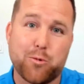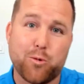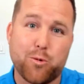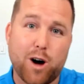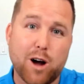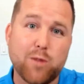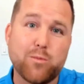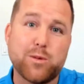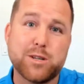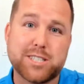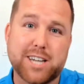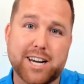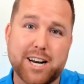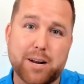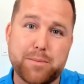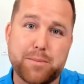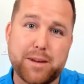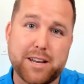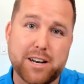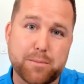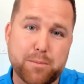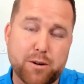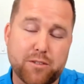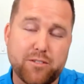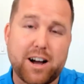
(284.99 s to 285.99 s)
One was going to
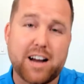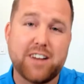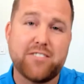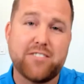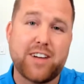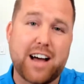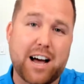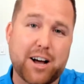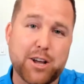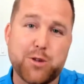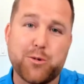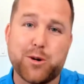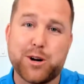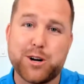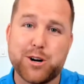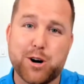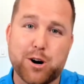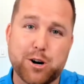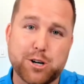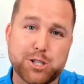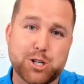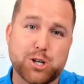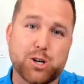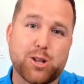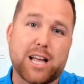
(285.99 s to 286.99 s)
be to provide value and
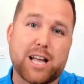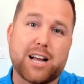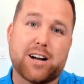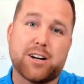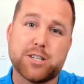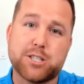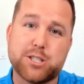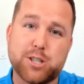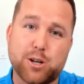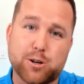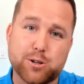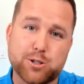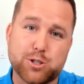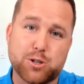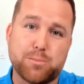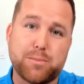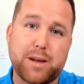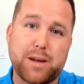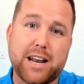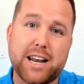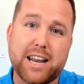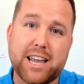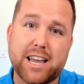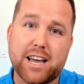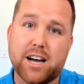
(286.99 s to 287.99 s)
nurture, like on social
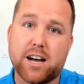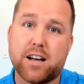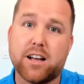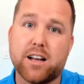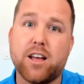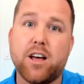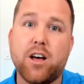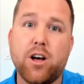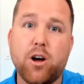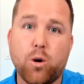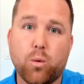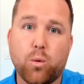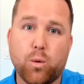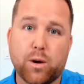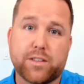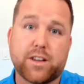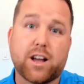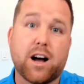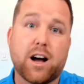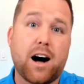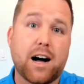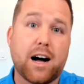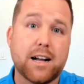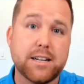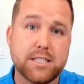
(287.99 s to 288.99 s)
media with
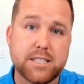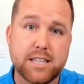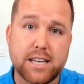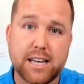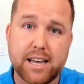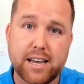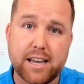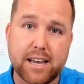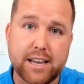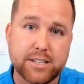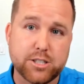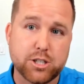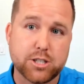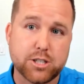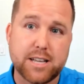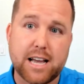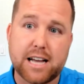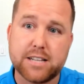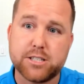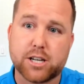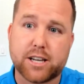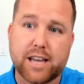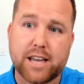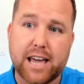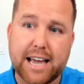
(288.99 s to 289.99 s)
content and just
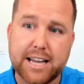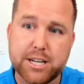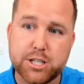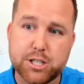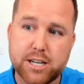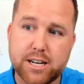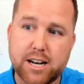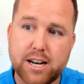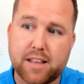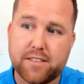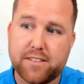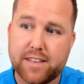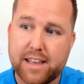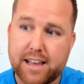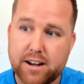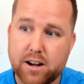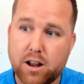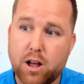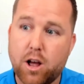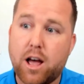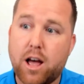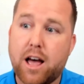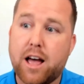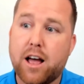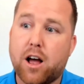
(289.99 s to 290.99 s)
education. And then
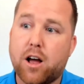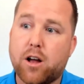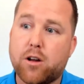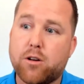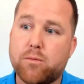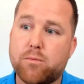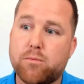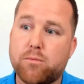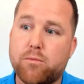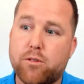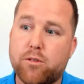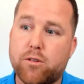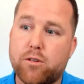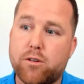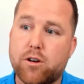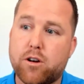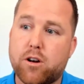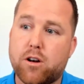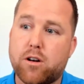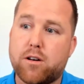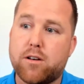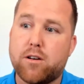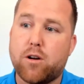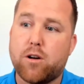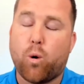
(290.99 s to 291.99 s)

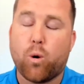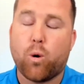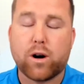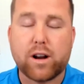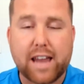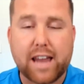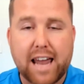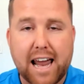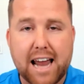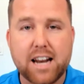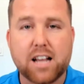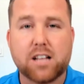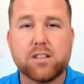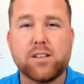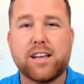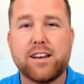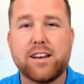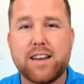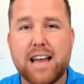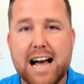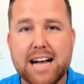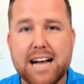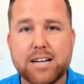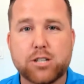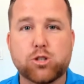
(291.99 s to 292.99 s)
organically,
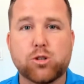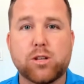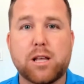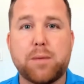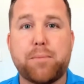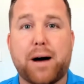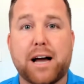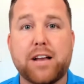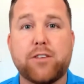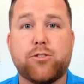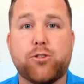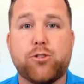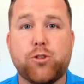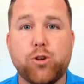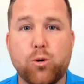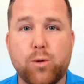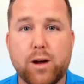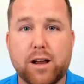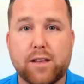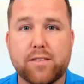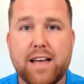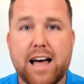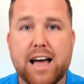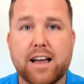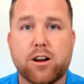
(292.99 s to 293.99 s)
naturally, by
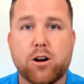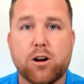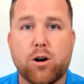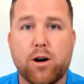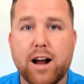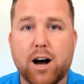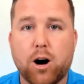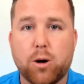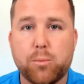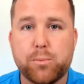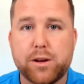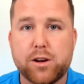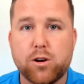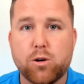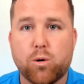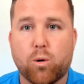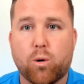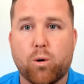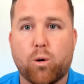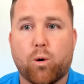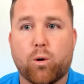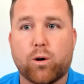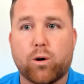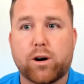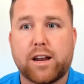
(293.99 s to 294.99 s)
doing that, you're helping your
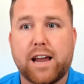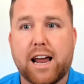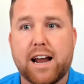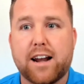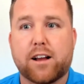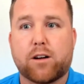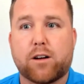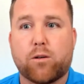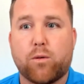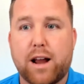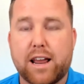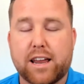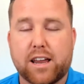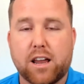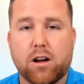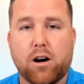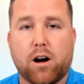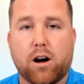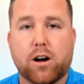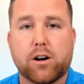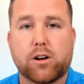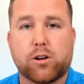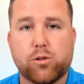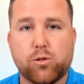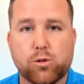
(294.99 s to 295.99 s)
organic ranking
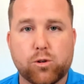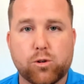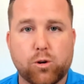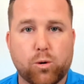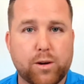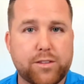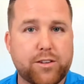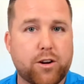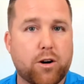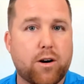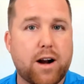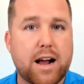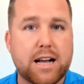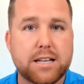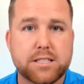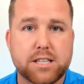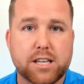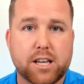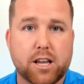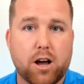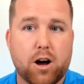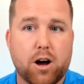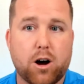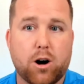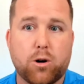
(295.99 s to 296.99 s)
on Google with your
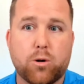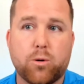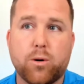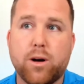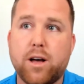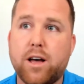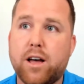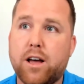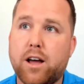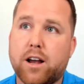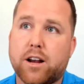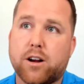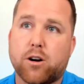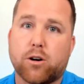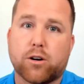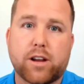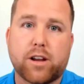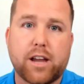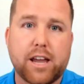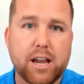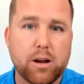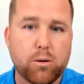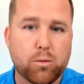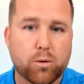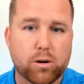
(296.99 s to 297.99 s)
SEO, your
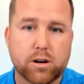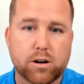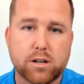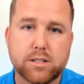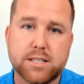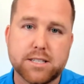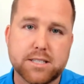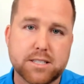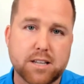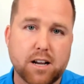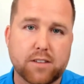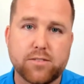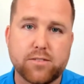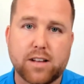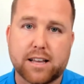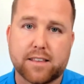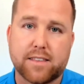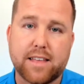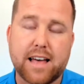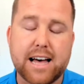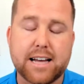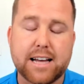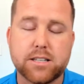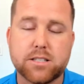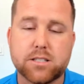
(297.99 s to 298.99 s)
keywords and stuff like
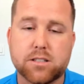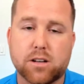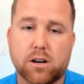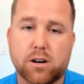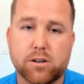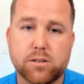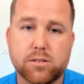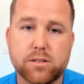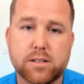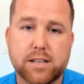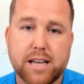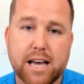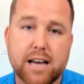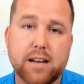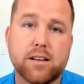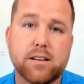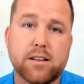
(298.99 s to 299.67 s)
that. So, yeah.